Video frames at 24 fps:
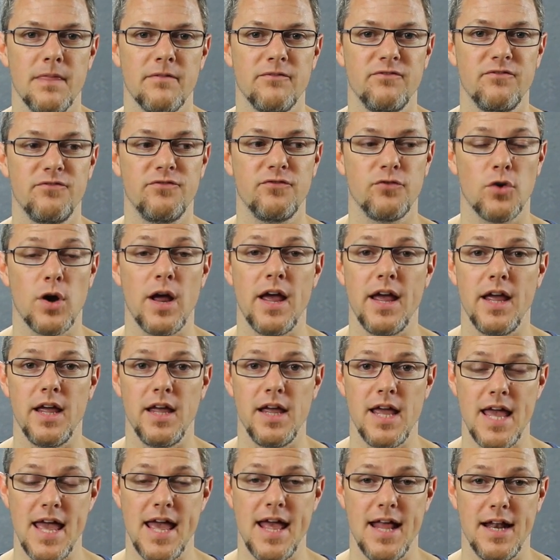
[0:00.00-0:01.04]

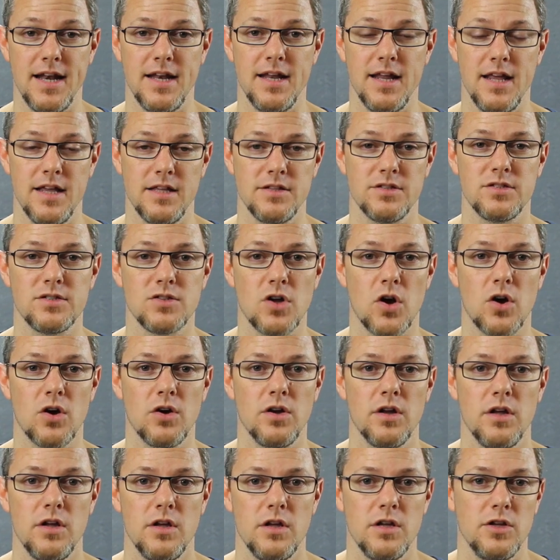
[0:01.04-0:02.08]
fray and
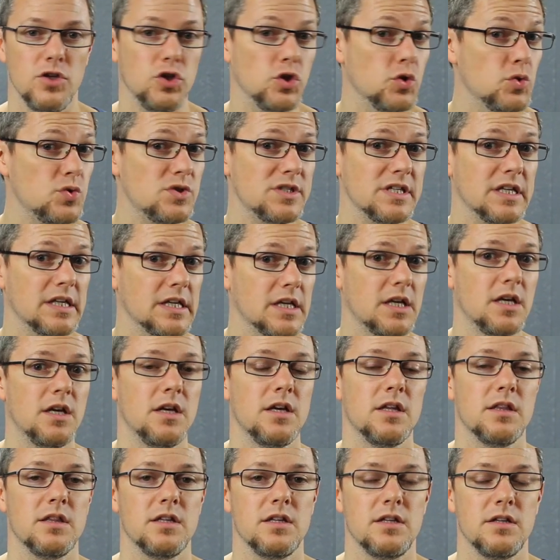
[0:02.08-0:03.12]
start using
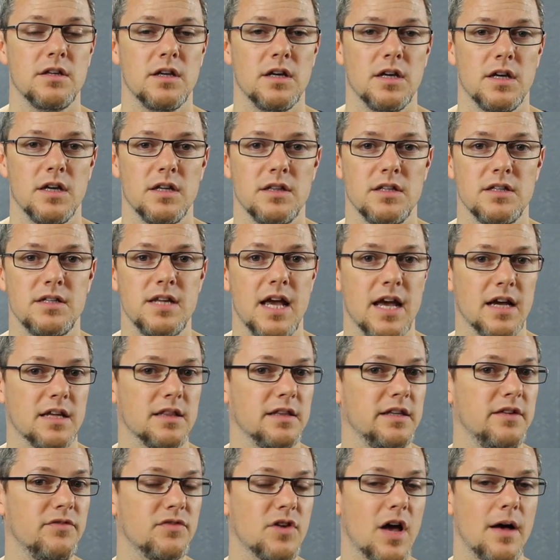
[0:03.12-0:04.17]
the tech?
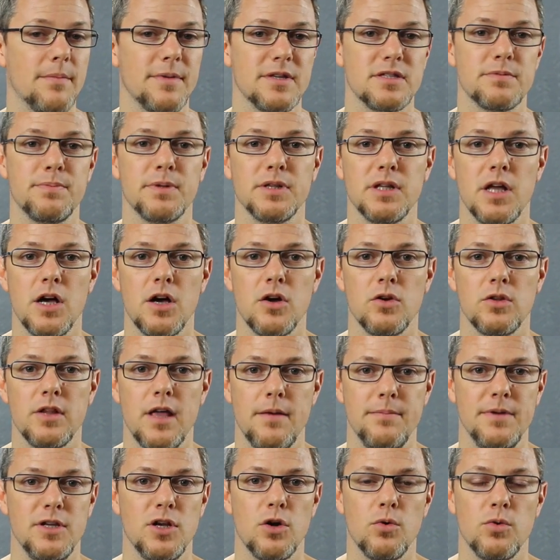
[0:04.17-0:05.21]
Leave comments below.
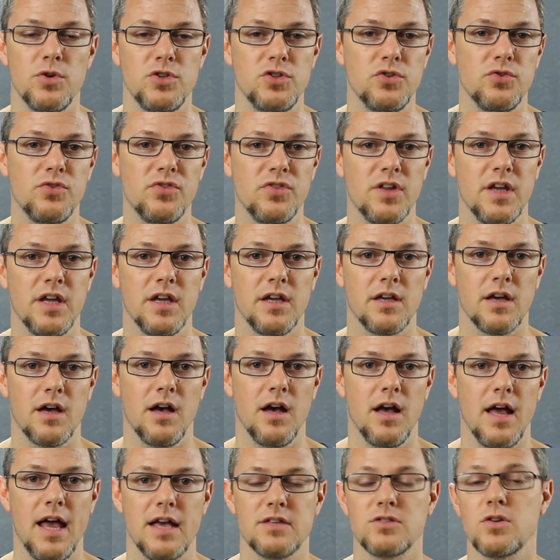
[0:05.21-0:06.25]
Let me know what you think.
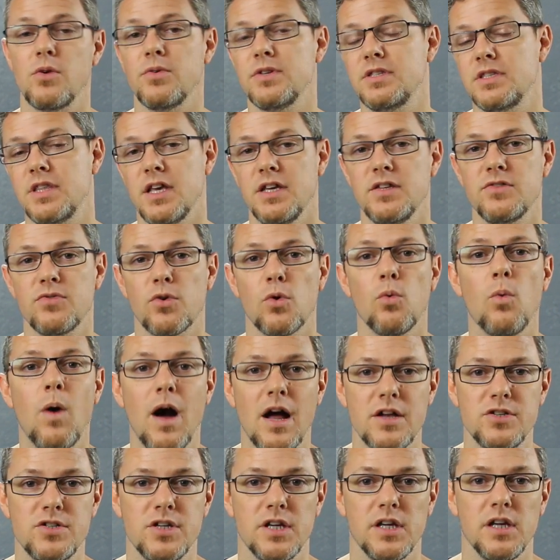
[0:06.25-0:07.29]
As always, thanks for
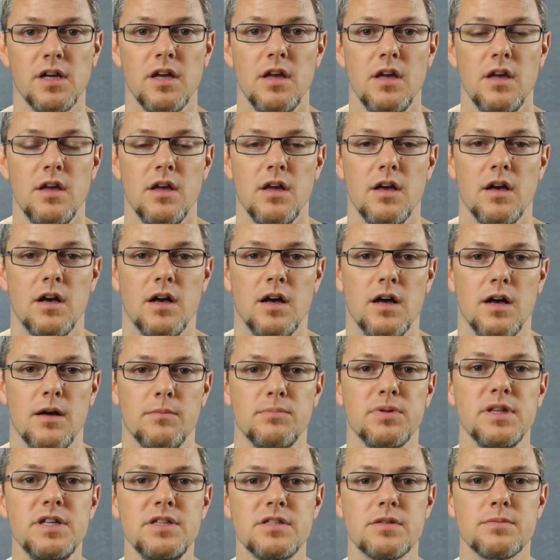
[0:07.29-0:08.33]
watching.
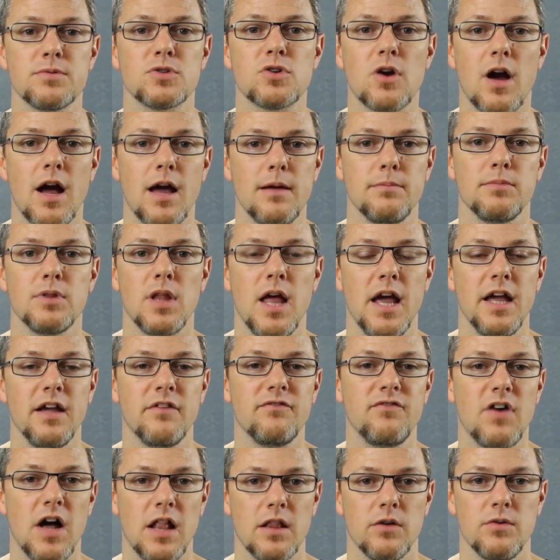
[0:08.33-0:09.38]
Please subscribe,
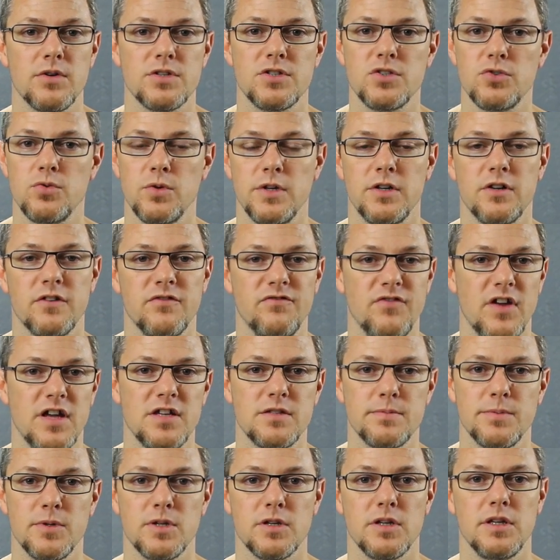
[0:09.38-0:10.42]
like, follow us, Twitter,
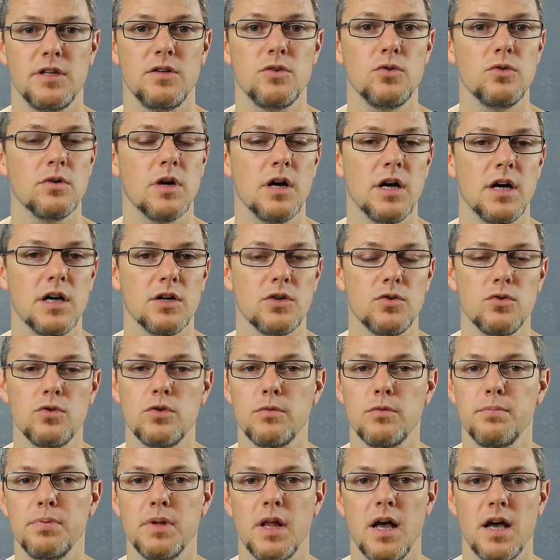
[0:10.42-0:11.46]
Facebook,
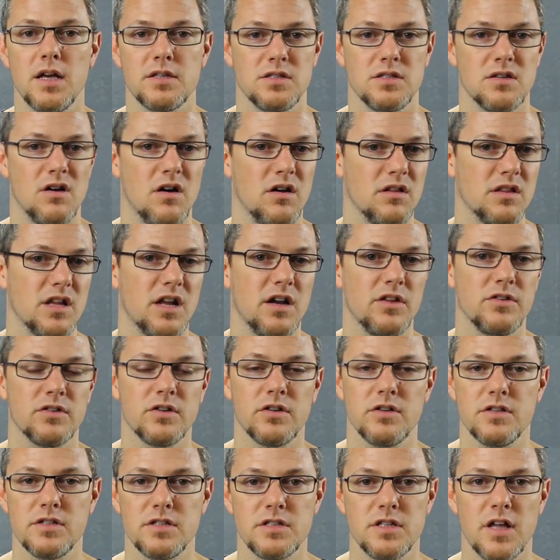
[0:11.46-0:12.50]
Google+, all that other
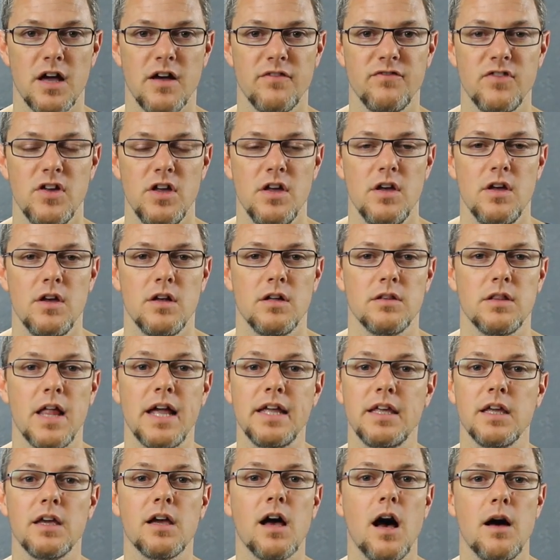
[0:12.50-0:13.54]
good stuff.
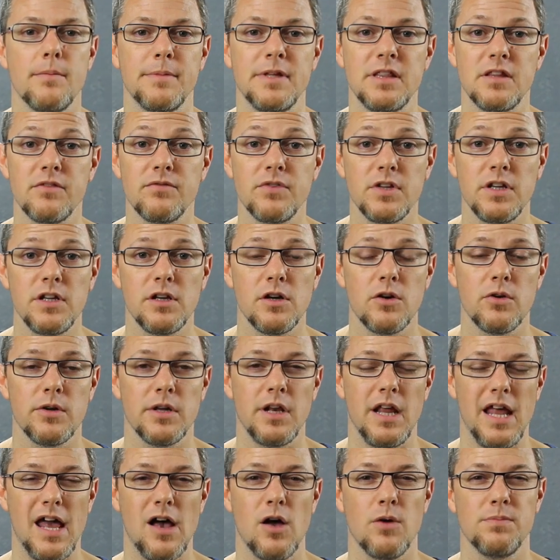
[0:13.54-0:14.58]
Like and comment the video.
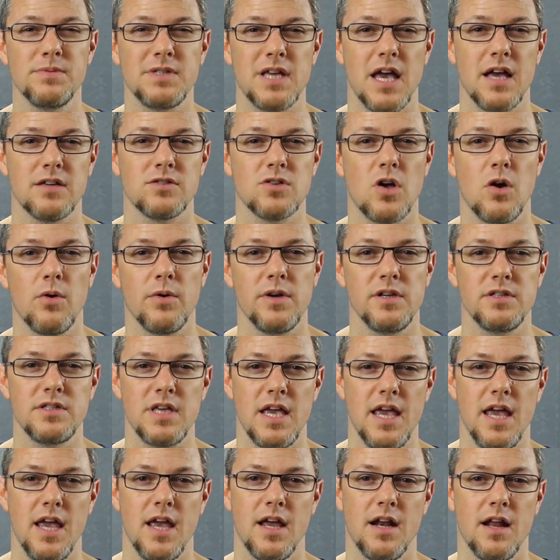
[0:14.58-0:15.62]
It helps as always.
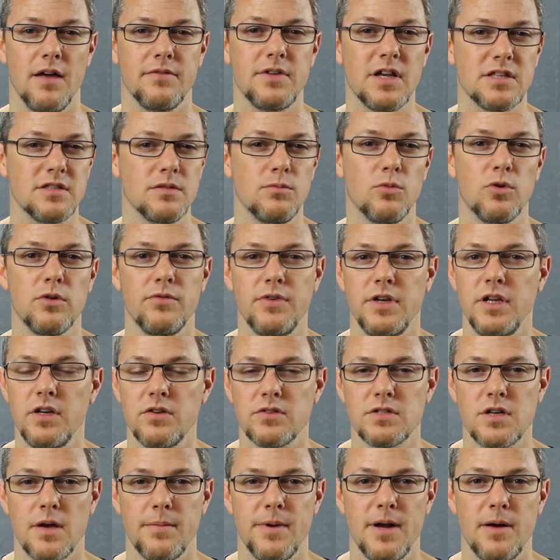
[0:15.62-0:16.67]
And I've got some more
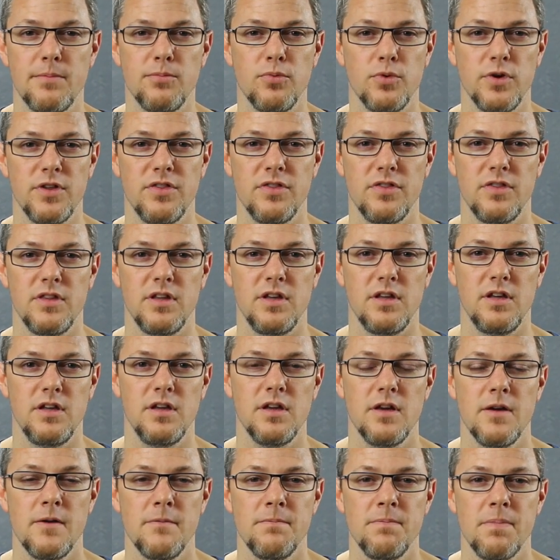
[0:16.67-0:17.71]
videos coming up with
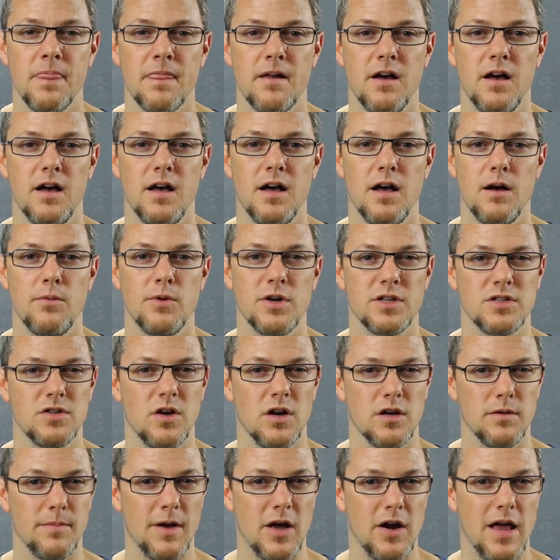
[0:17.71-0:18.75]
the, I want to
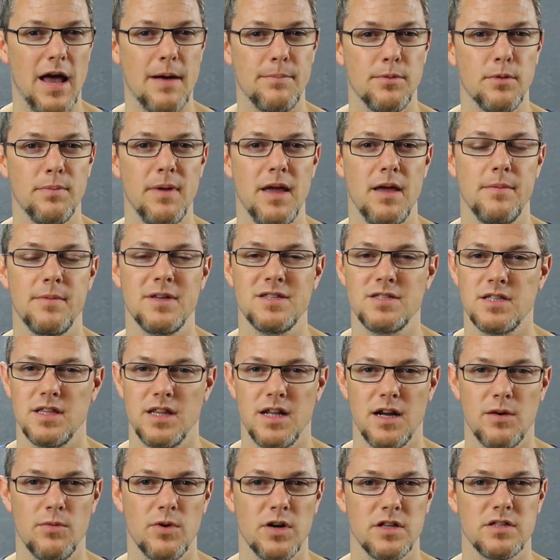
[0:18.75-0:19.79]
talk about Apple payments, and
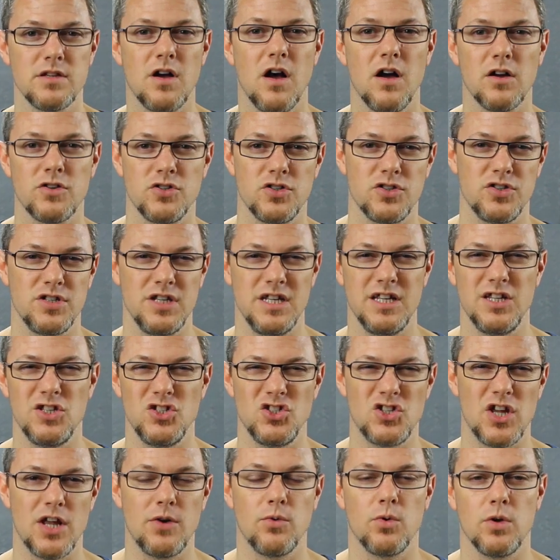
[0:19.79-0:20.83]
then I want to talk just in
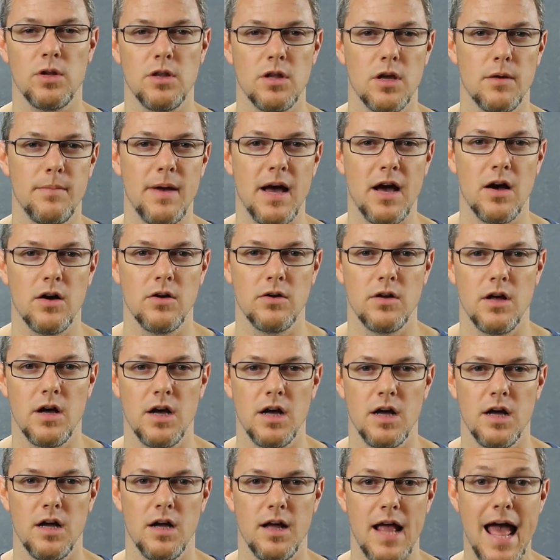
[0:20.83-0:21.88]
general about
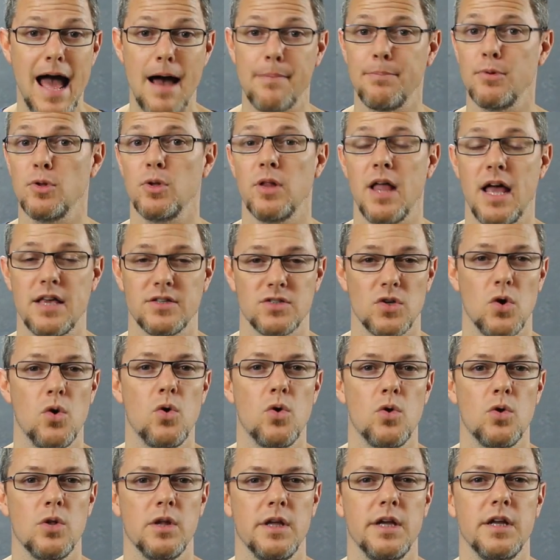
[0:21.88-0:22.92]
Apple as a
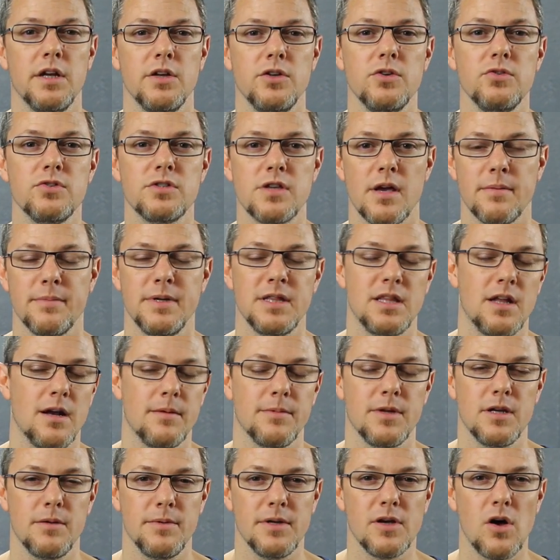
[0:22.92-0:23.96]
whole in a new segment that
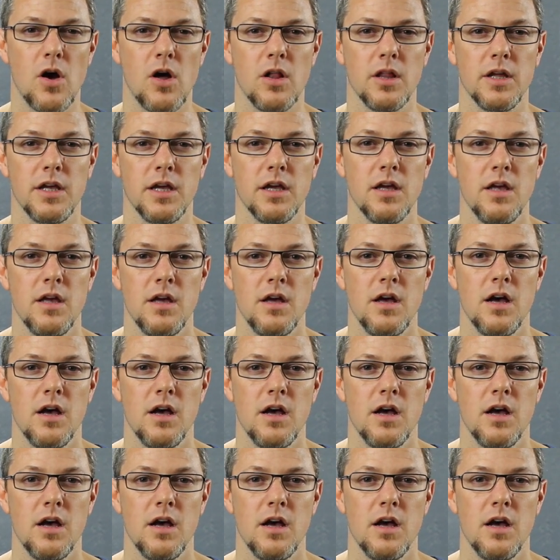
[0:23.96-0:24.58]
I'm going to be calling